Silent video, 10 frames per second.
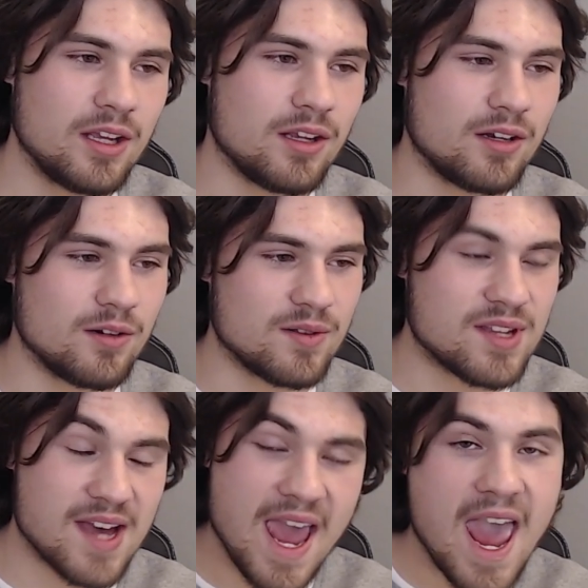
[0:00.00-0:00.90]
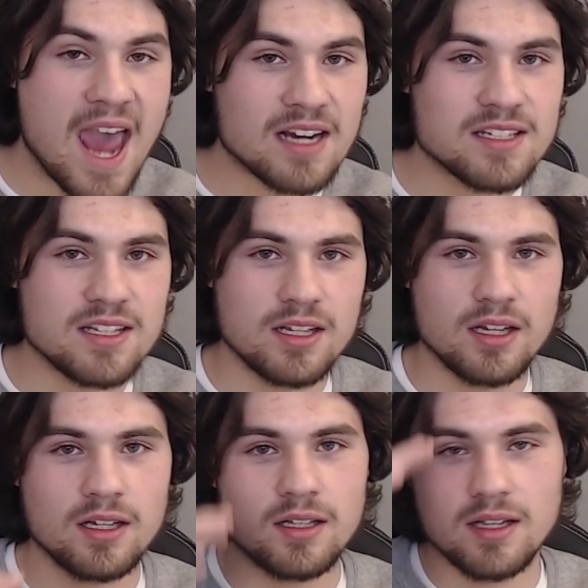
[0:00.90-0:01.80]
you know, the
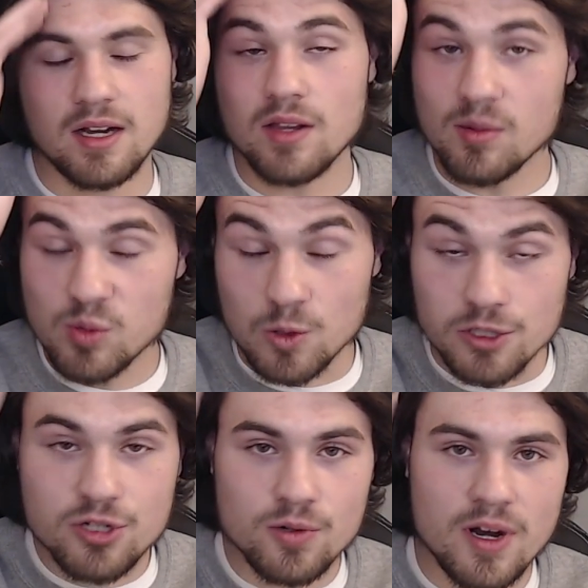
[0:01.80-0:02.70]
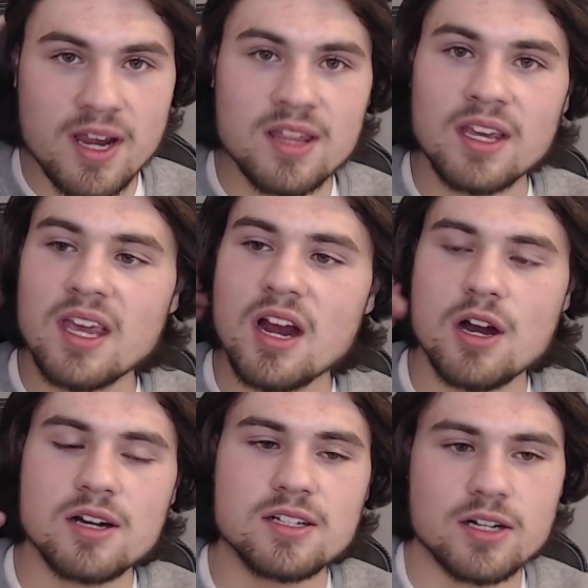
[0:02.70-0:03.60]
acting, how they portray the
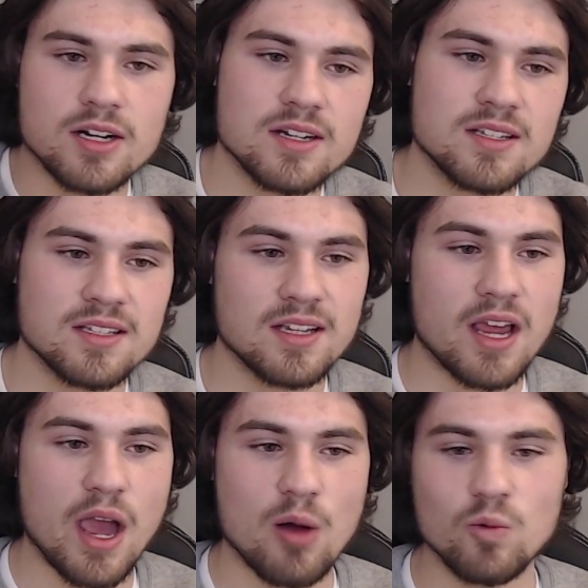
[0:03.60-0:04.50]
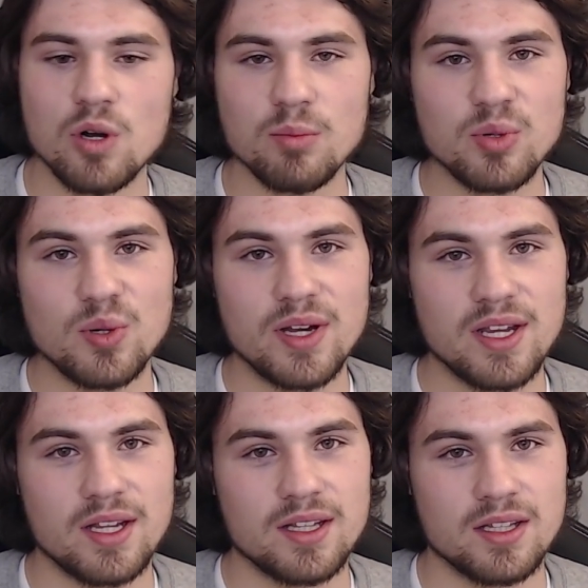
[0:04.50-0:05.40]
characters. At one point,